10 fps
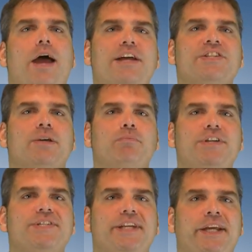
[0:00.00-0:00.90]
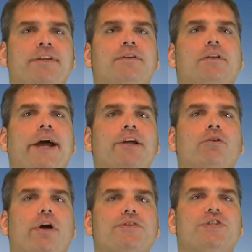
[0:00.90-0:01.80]
As can be seen, light
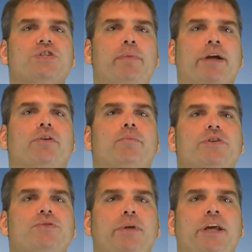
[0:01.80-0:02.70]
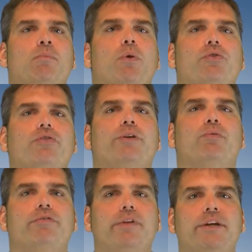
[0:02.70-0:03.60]
across the spectrum is being mostly
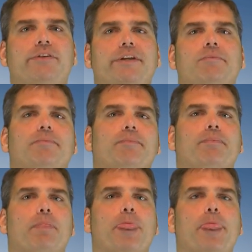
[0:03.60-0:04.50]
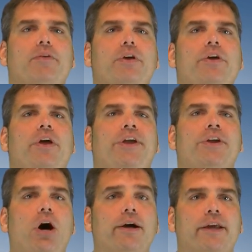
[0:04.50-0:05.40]
reflected. In
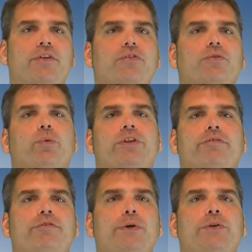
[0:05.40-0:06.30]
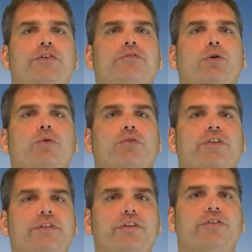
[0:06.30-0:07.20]
August, when the field is
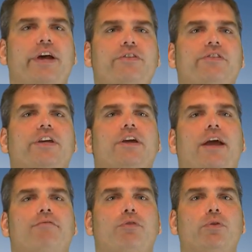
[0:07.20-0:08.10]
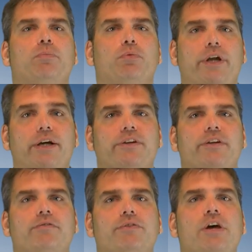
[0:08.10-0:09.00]
photosynthesizing and fully
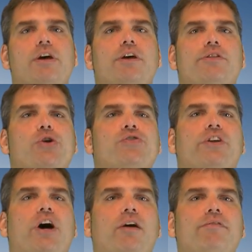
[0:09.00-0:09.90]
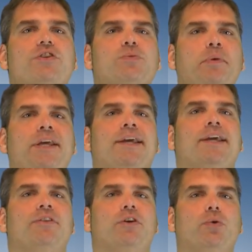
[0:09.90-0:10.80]
productive, there is an obvious peak
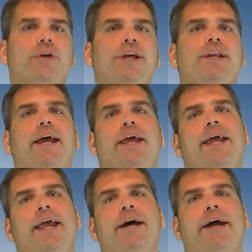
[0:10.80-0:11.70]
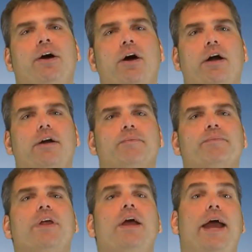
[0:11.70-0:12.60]
in the green and N I R,
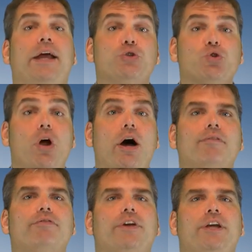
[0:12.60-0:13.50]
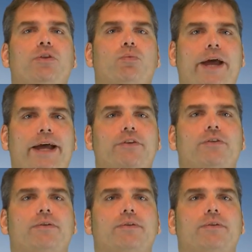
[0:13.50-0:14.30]
and trough in the red.